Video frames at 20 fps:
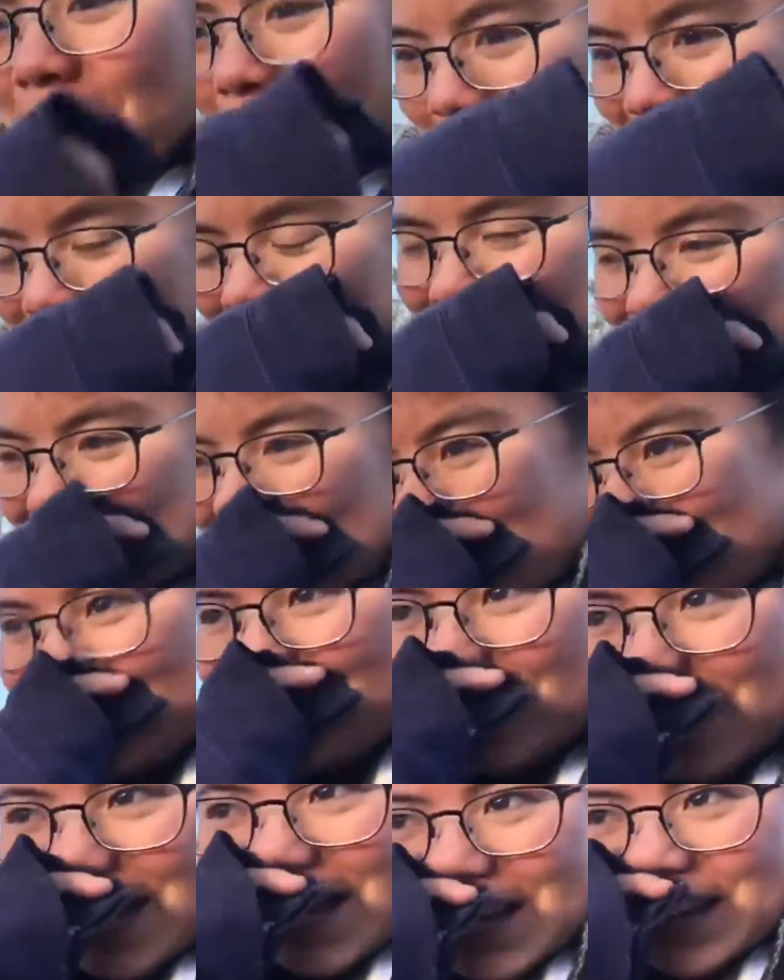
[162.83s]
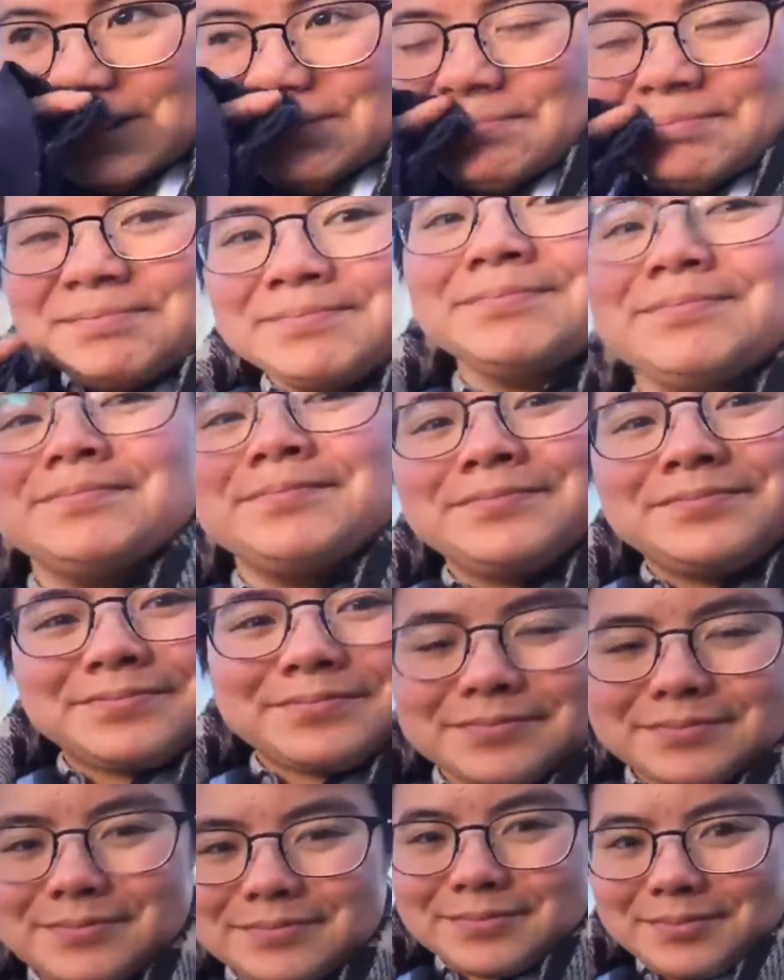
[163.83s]
on a Saturday,
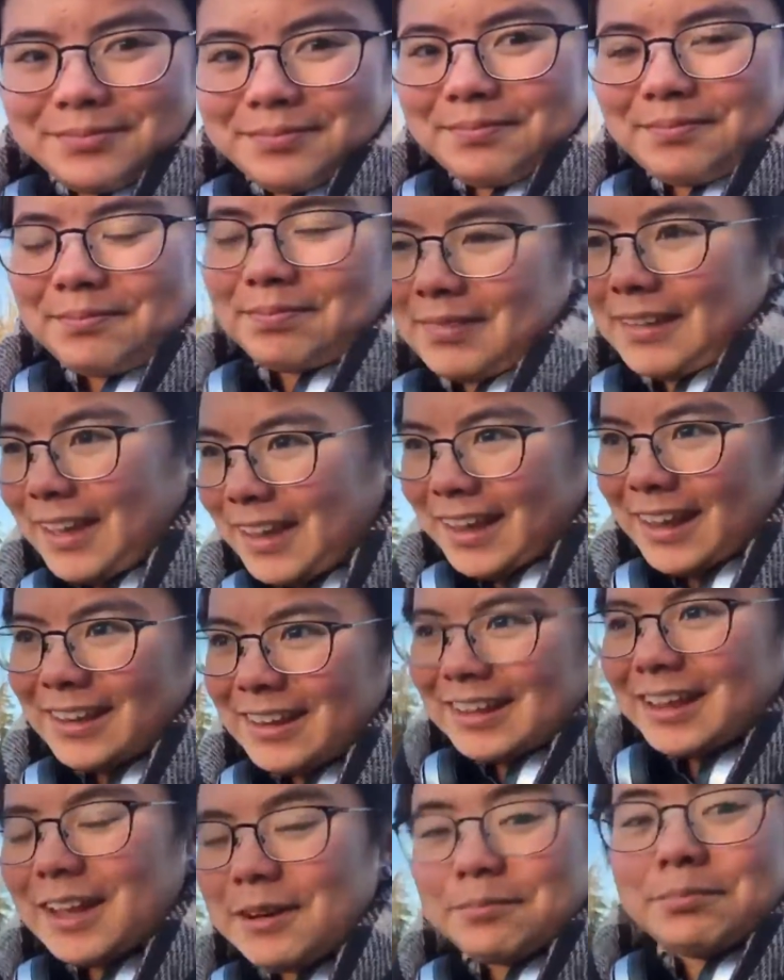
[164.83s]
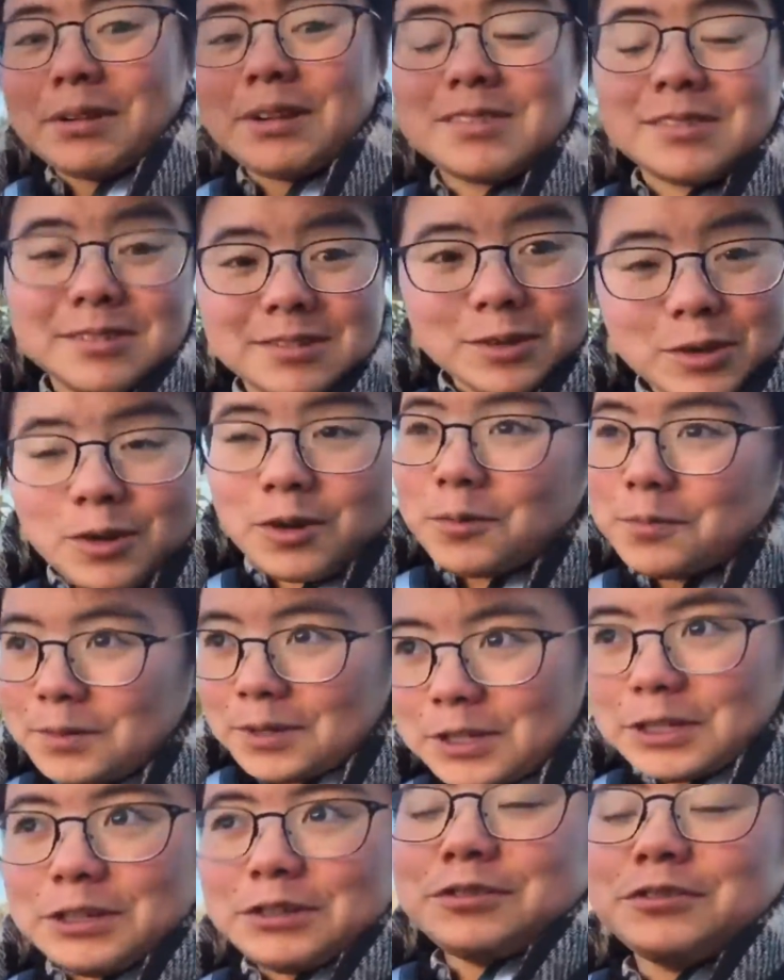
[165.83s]
8 a.m. But it's so
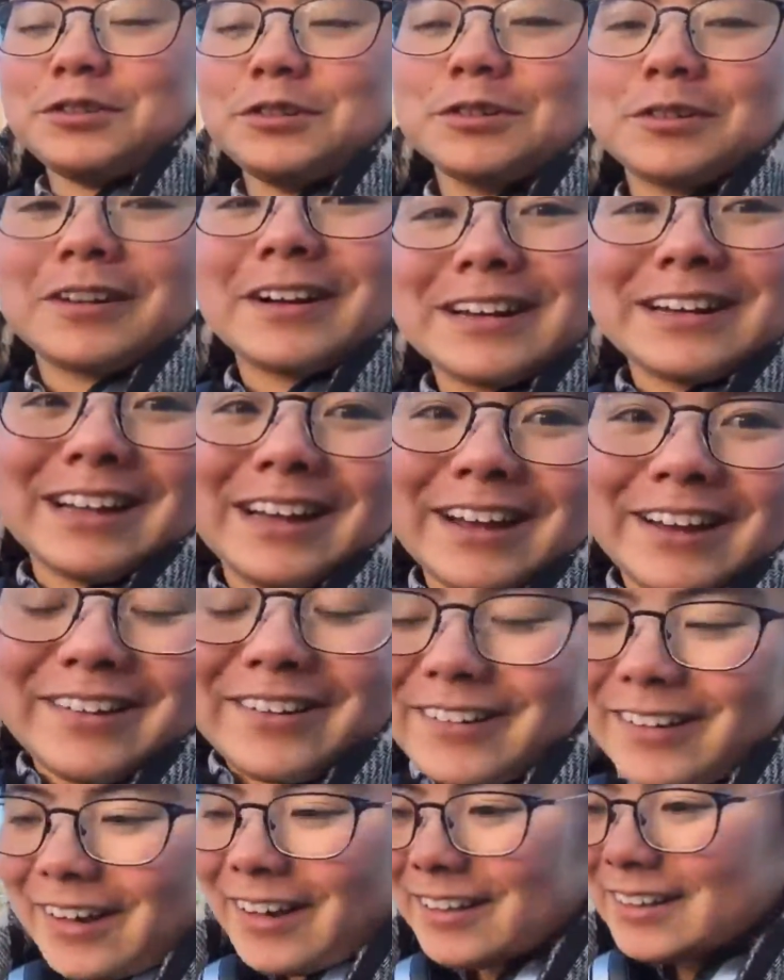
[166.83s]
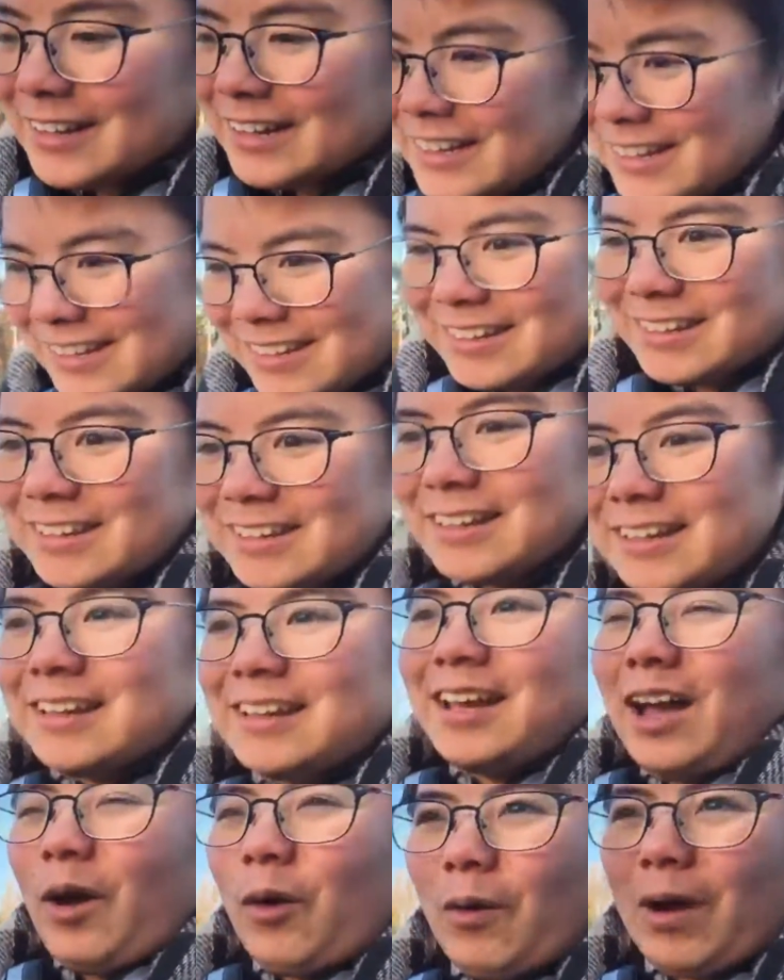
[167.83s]
beautiful right now, like,
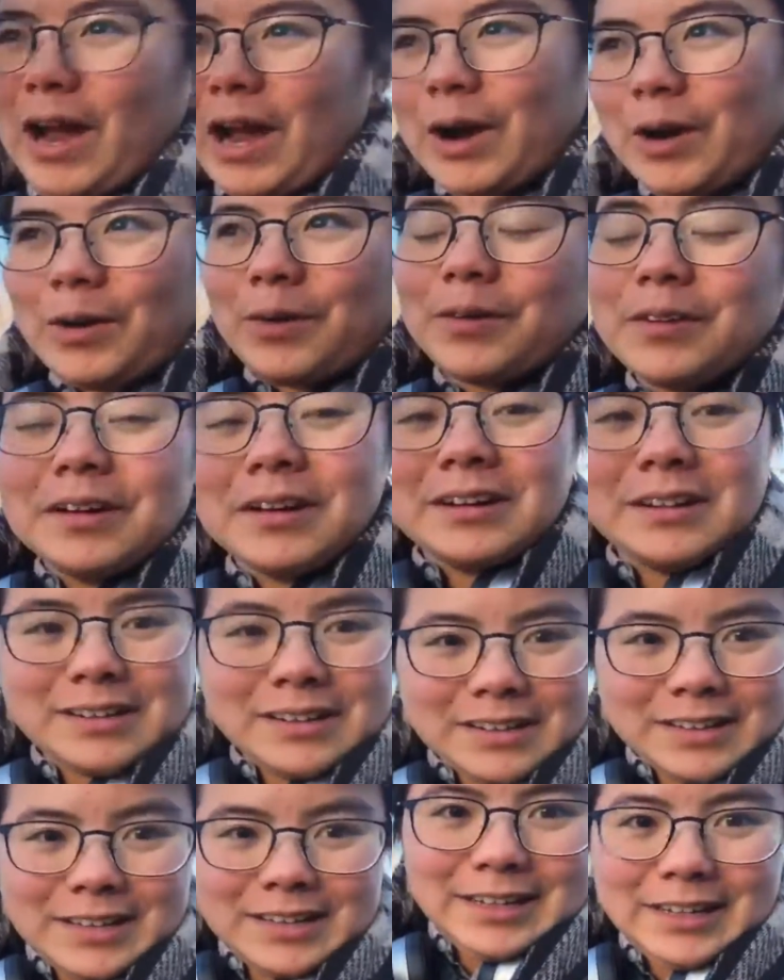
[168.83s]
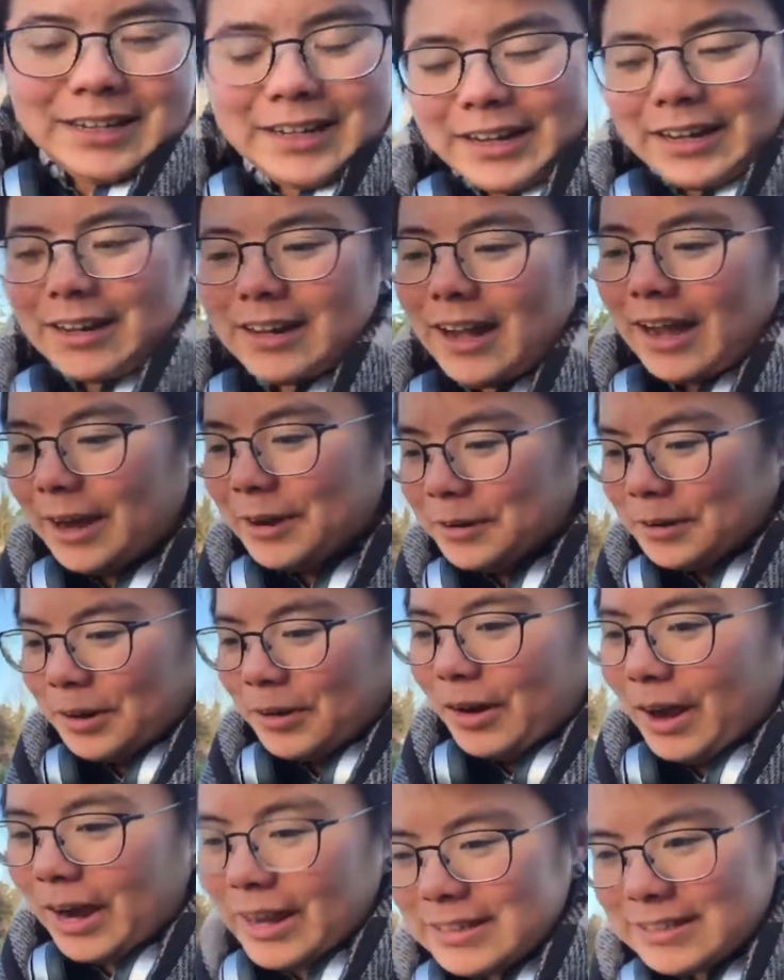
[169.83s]
wow. Yeah, I don't
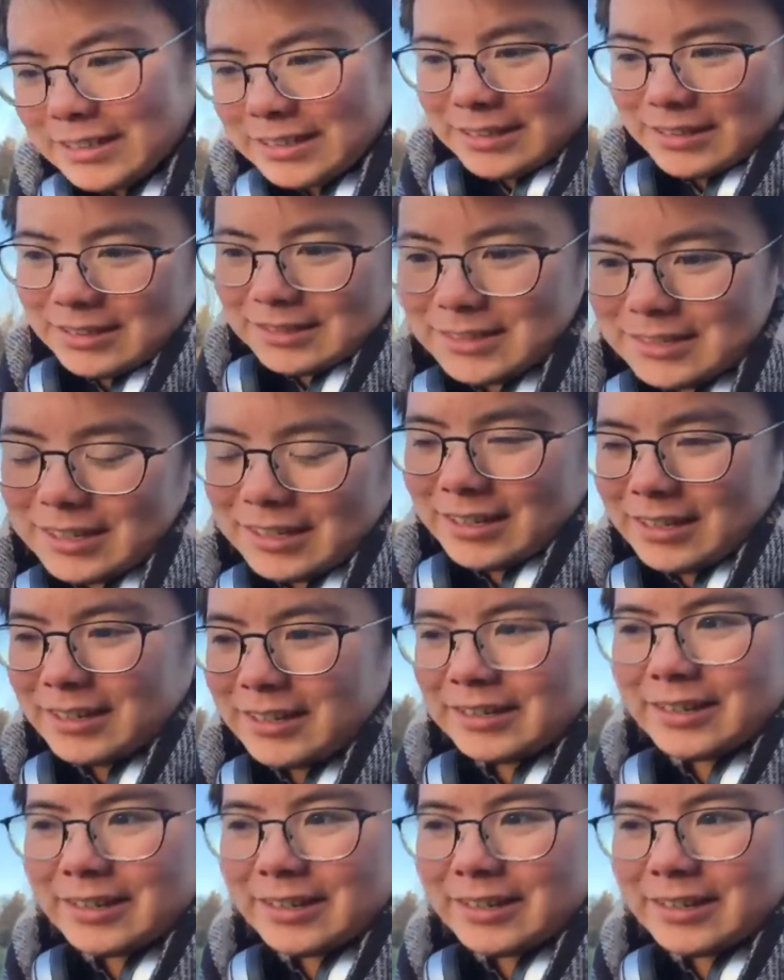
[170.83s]
know, I didn't